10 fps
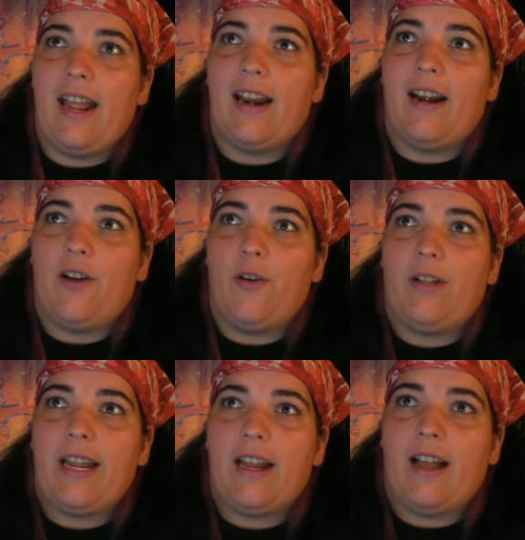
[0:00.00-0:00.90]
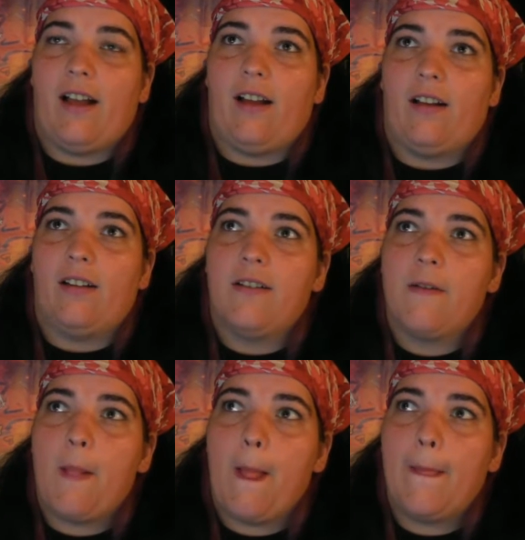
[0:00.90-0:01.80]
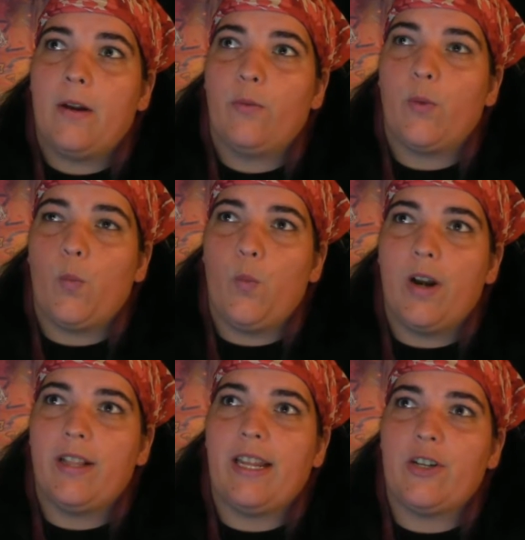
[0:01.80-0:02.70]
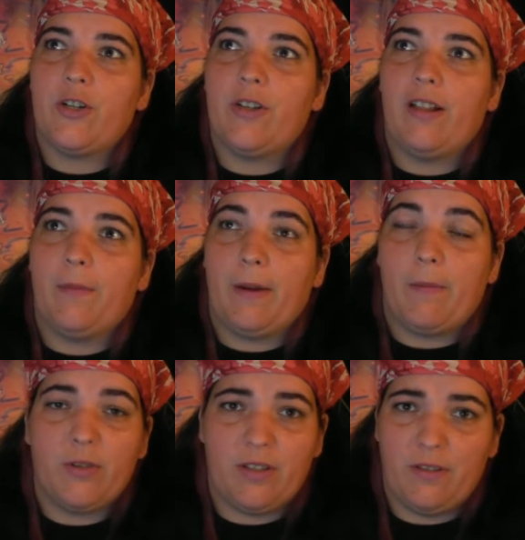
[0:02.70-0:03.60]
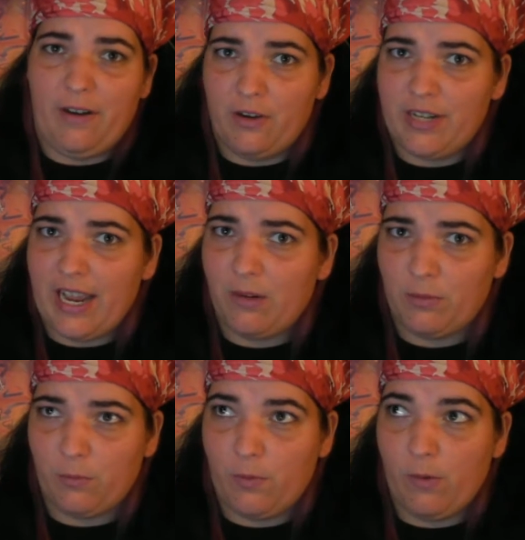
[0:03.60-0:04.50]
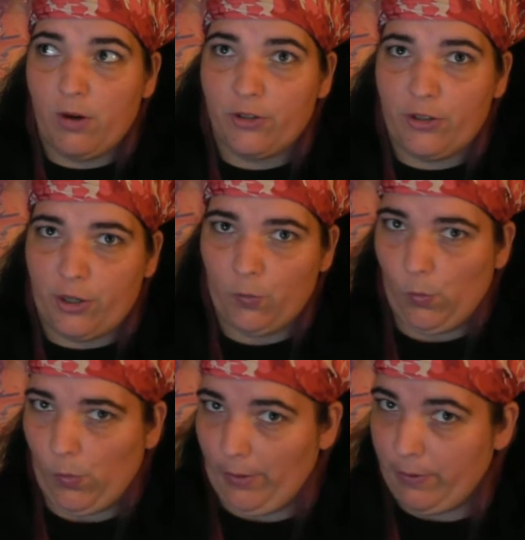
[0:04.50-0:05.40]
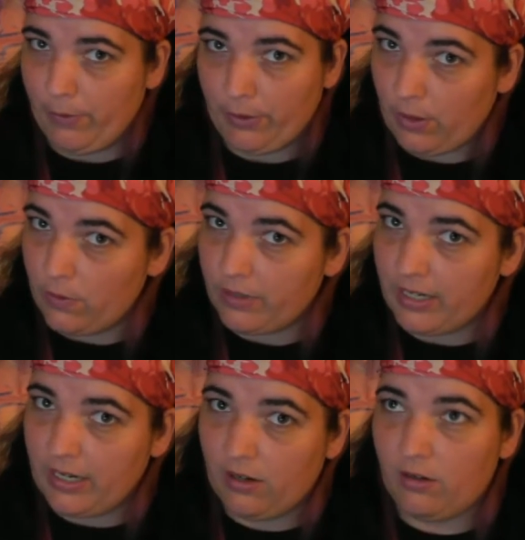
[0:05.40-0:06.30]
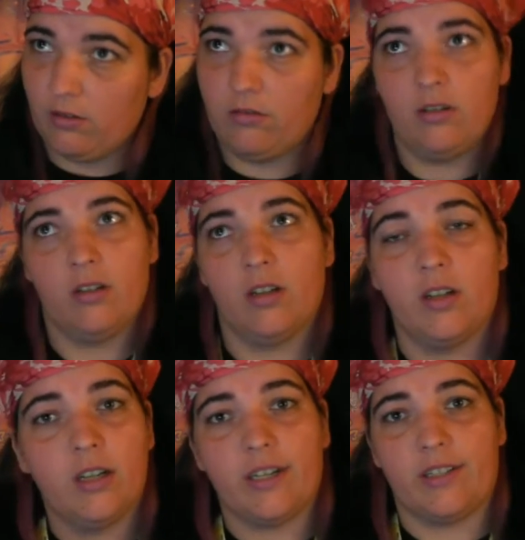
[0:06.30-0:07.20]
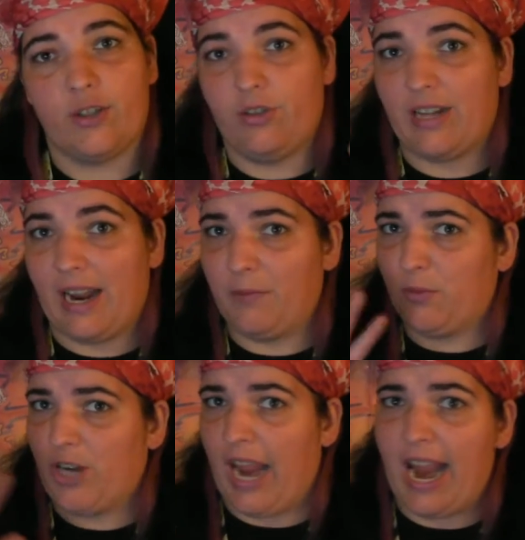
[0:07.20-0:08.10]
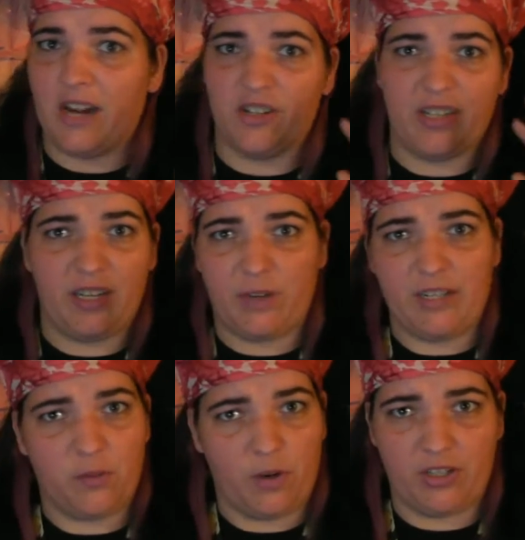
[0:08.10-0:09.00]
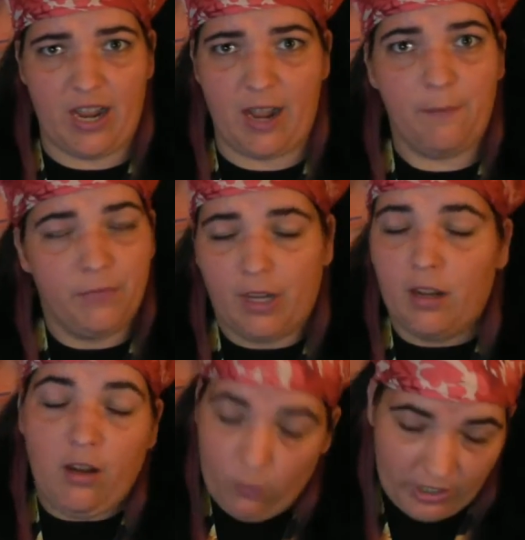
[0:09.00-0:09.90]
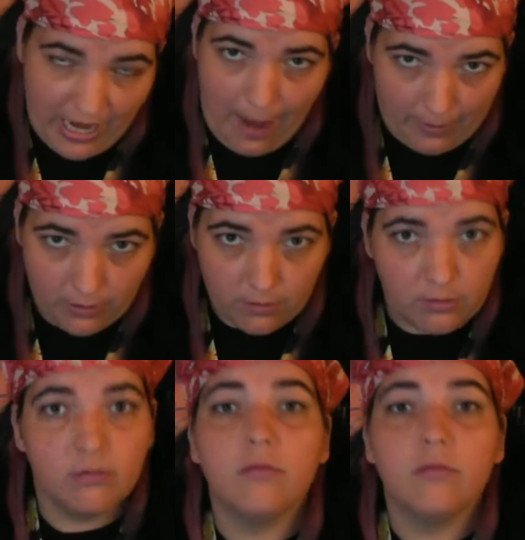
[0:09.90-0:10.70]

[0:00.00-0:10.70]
I know like the one issue that like most of the vendors had was we weren't sure when we were closing because the times would change, things would get switched up, which happens.